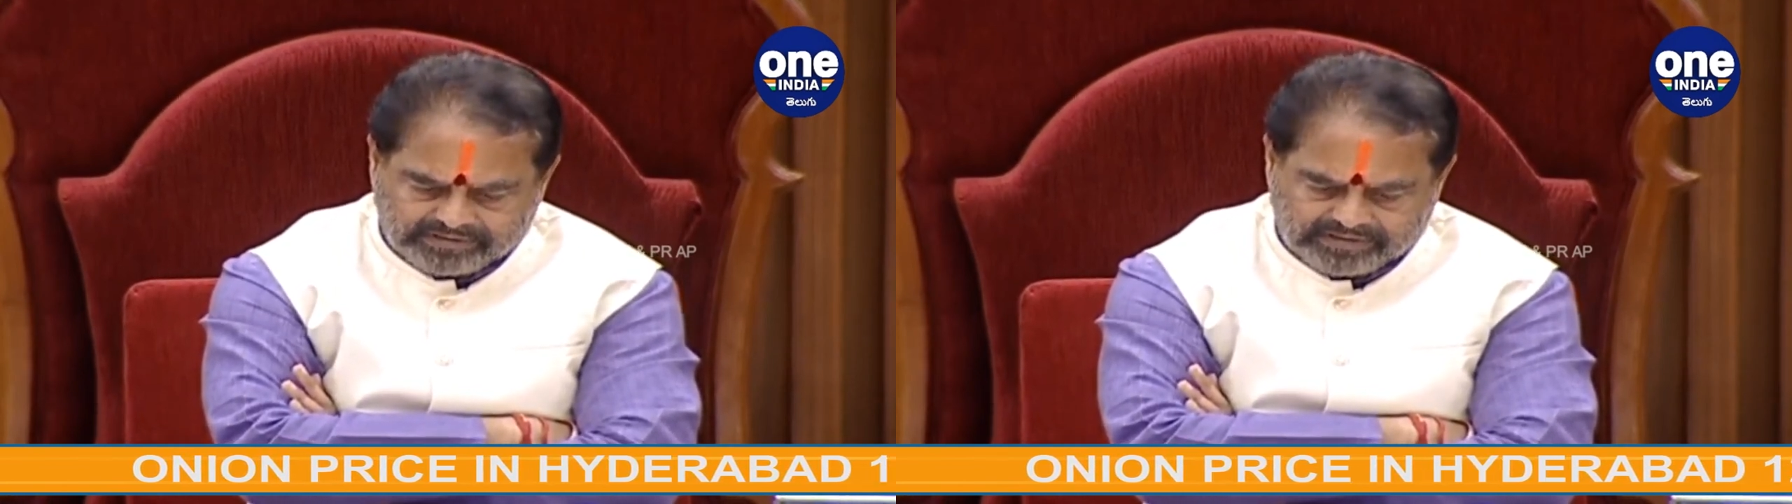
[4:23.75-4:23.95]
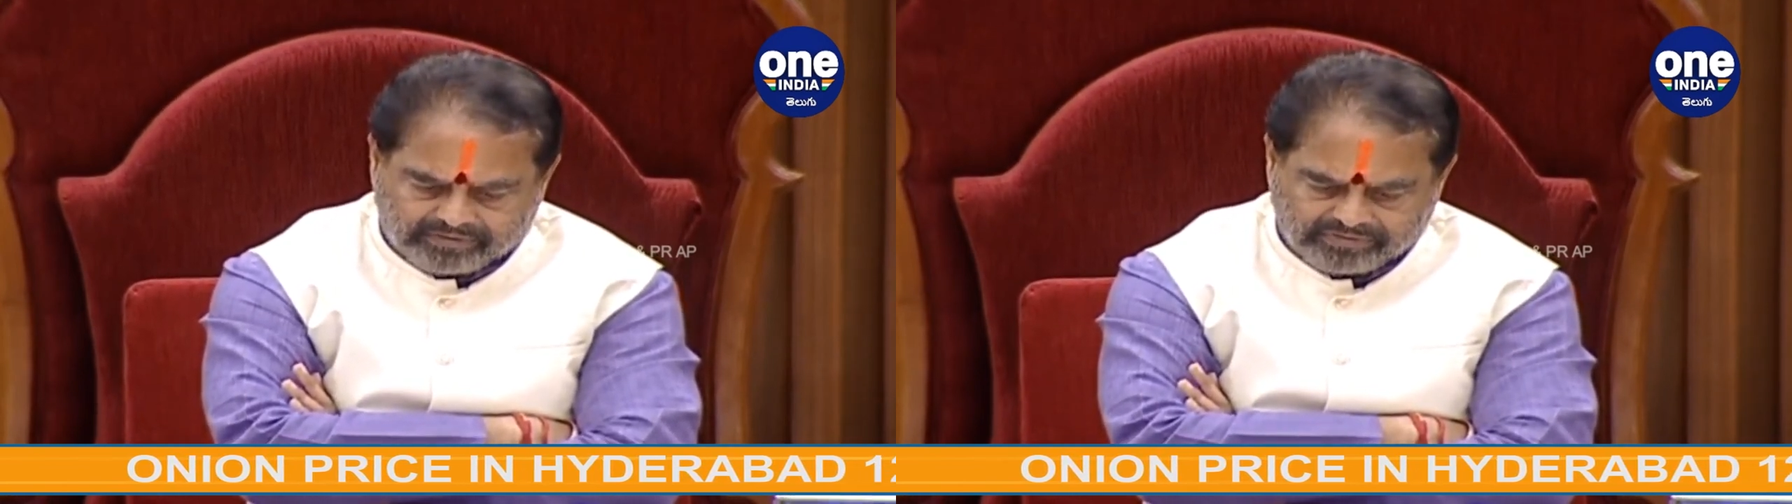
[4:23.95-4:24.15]

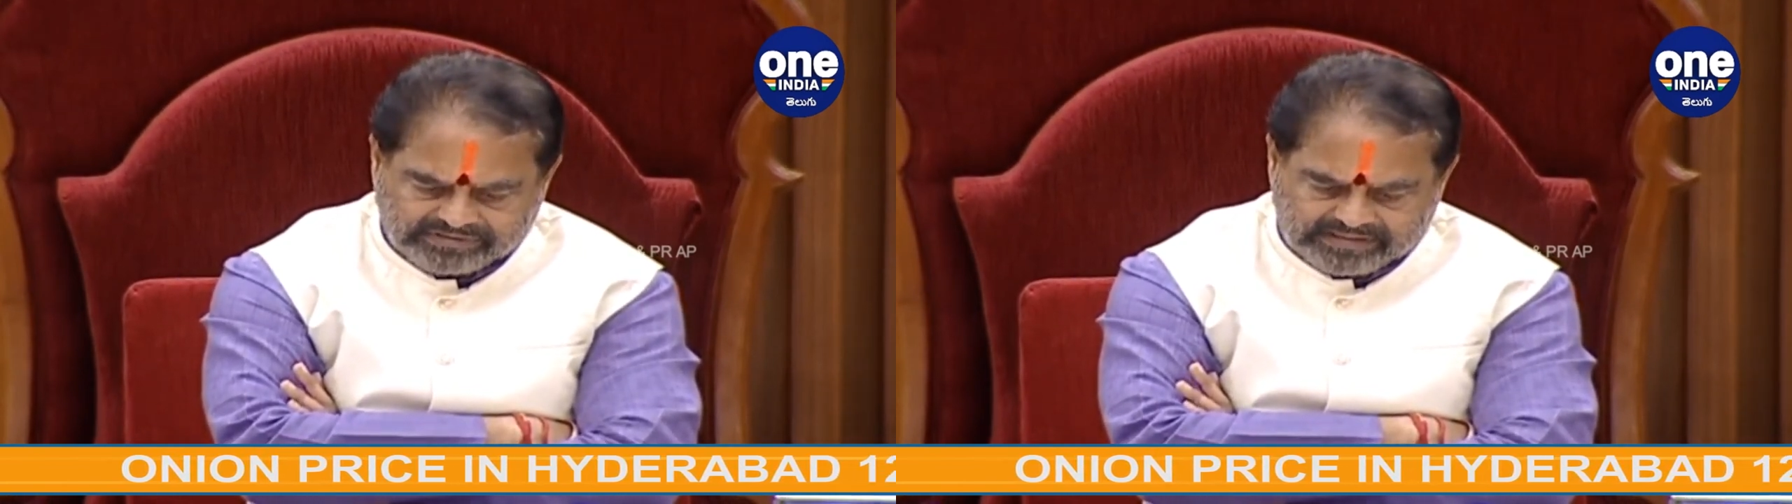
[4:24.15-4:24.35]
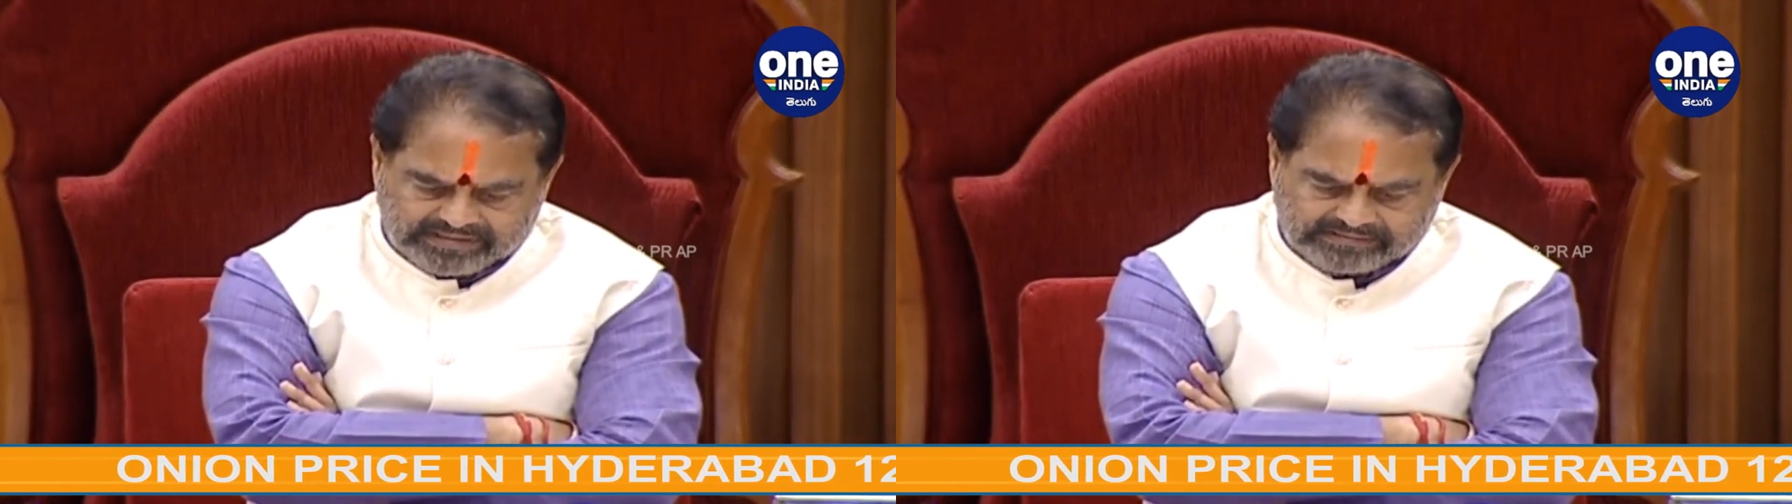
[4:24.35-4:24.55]
The
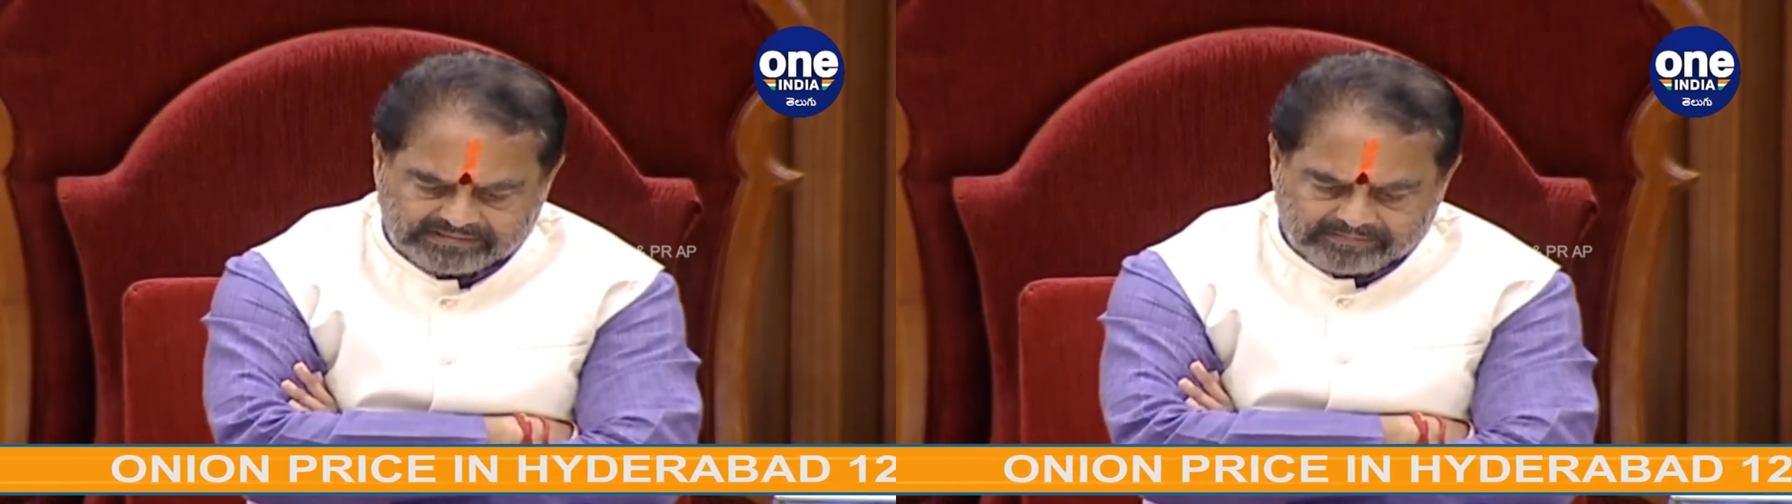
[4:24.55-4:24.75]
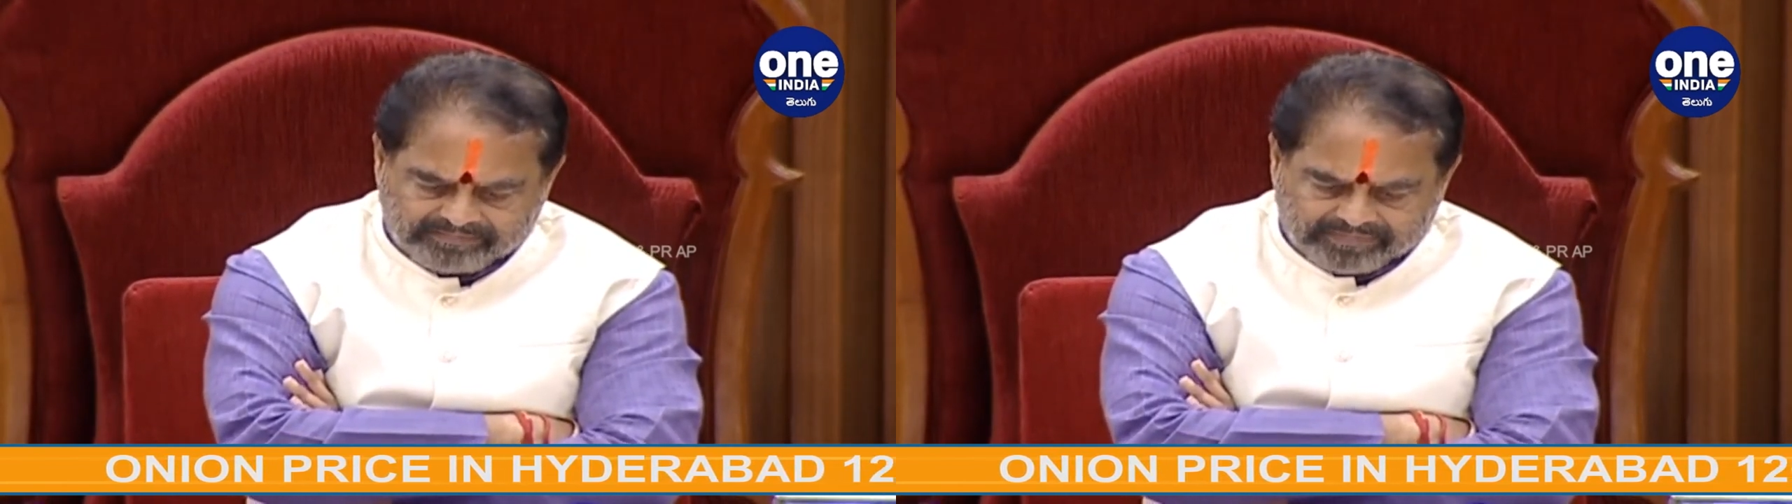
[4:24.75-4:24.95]
question
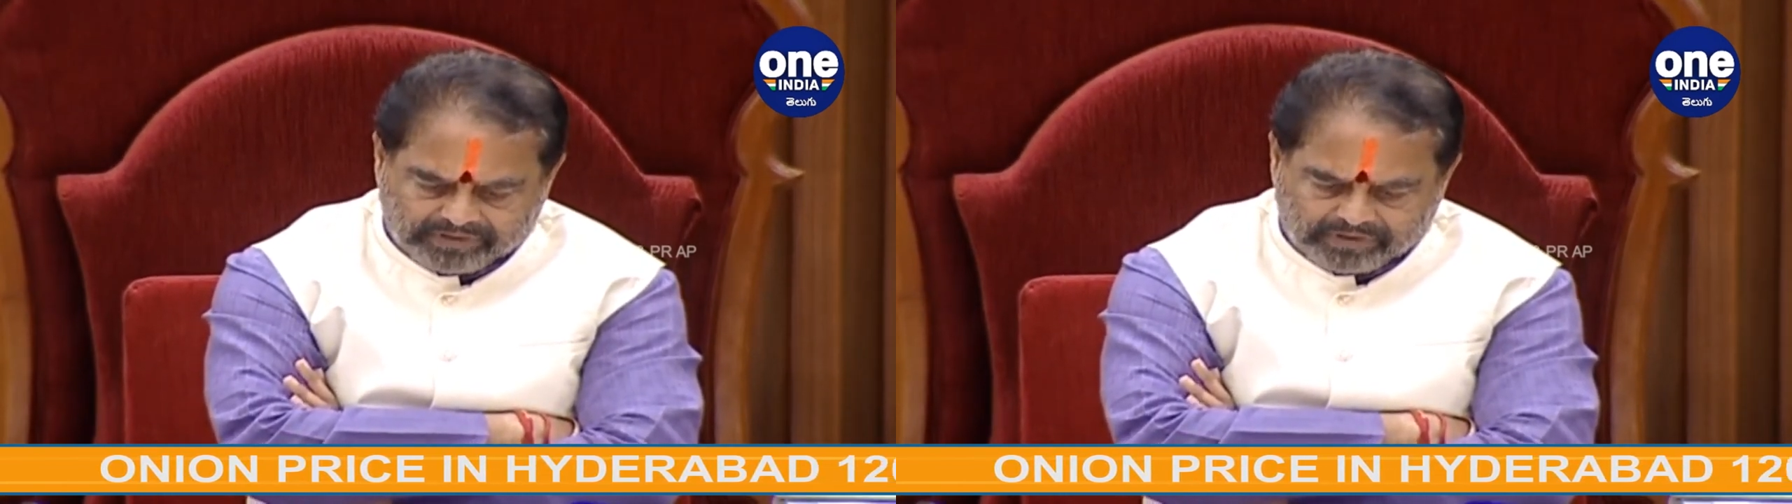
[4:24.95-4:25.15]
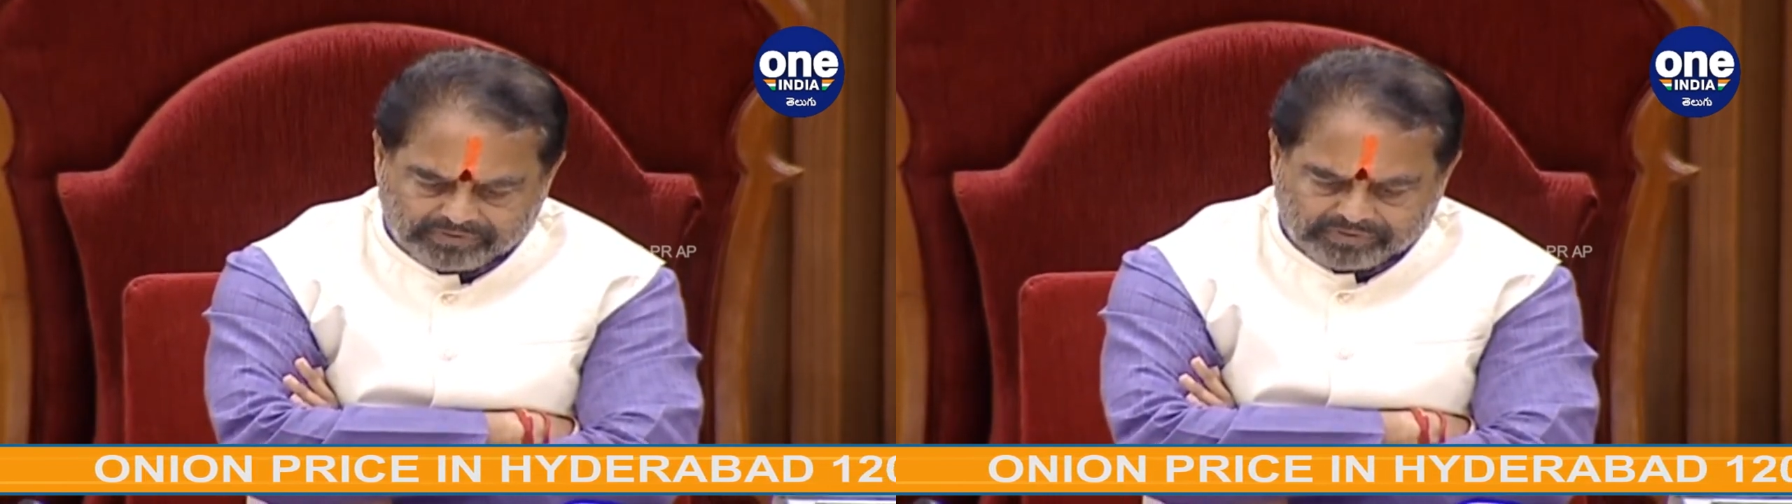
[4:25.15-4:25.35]
is,
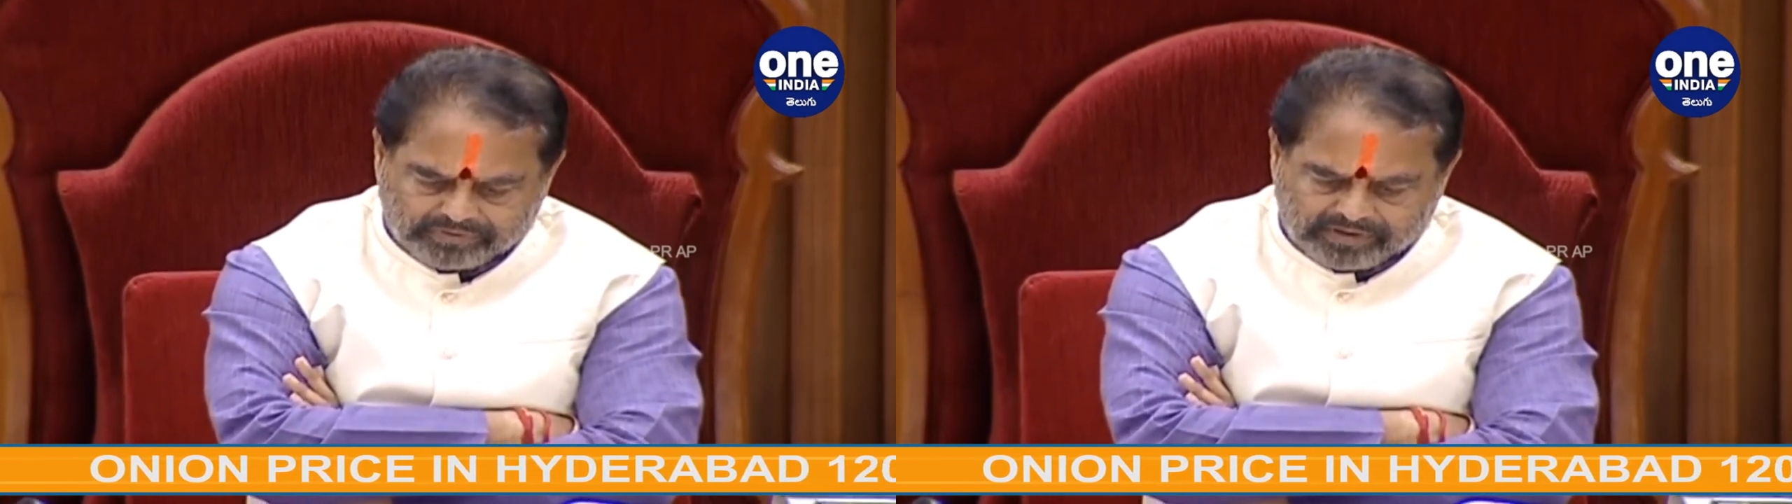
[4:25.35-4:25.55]
those